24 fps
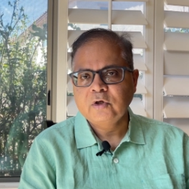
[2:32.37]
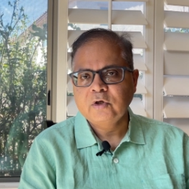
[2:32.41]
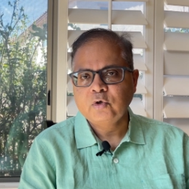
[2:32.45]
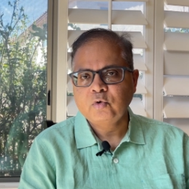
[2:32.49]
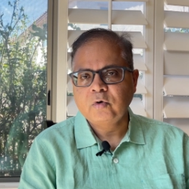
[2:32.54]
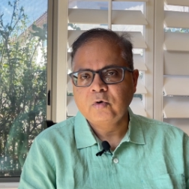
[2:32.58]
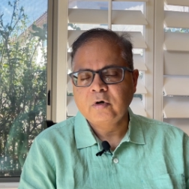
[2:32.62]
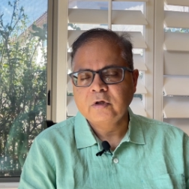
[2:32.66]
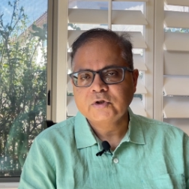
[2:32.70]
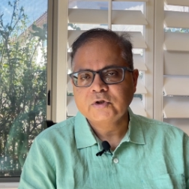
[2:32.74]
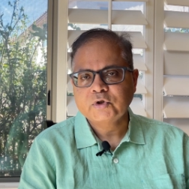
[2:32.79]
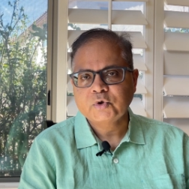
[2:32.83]

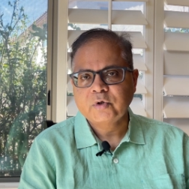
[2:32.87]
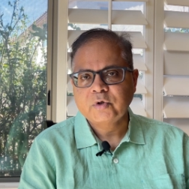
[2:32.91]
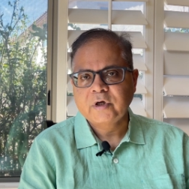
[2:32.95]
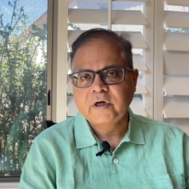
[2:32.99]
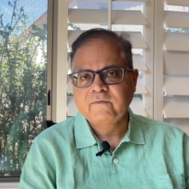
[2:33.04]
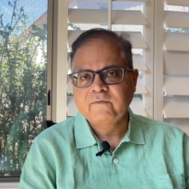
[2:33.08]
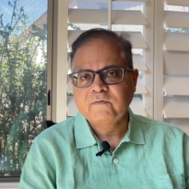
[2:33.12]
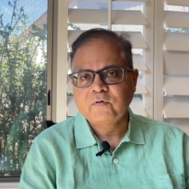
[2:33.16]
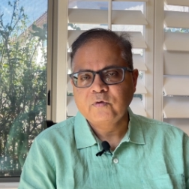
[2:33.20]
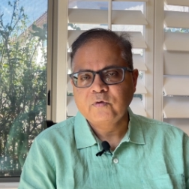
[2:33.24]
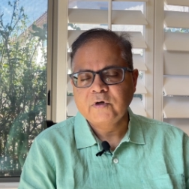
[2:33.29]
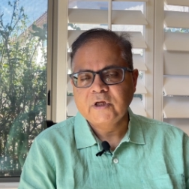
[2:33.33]
you also
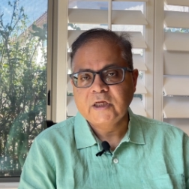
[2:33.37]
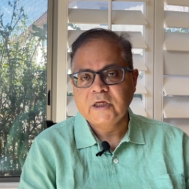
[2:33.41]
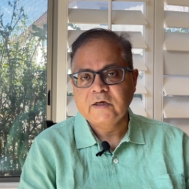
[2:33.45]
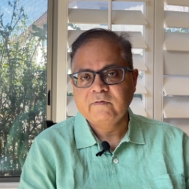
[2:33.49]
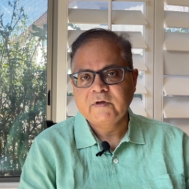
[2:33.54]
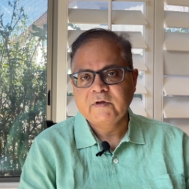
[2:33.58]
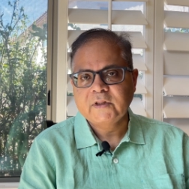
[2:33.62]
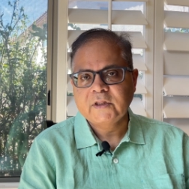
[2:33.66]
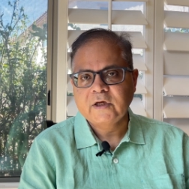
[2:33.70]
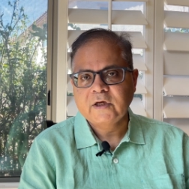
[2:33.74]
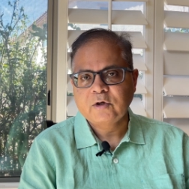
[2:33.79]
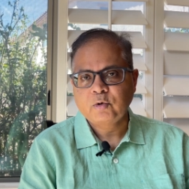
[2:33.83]
have to deal
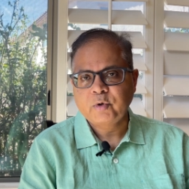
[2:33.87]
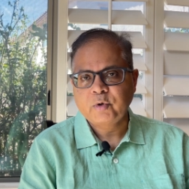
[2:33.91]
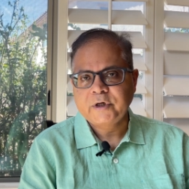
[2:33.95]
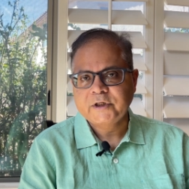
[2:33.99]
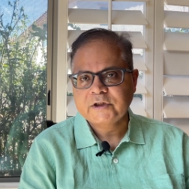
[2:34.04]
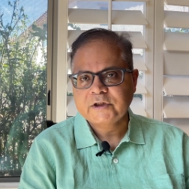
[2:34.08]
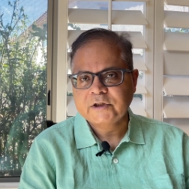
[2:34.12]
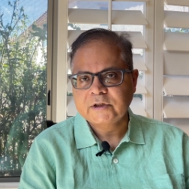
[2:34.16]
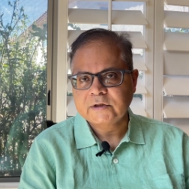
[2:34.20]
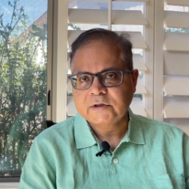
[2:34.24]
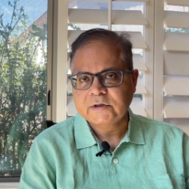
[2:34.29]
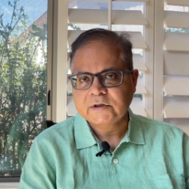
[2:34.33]
with
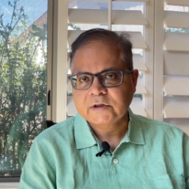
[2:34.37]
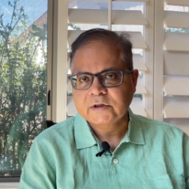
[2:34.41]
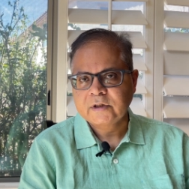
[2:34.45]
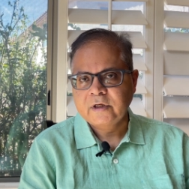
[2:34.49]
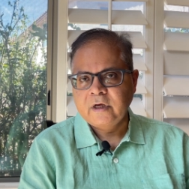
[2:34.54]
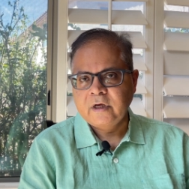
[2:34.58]
equations.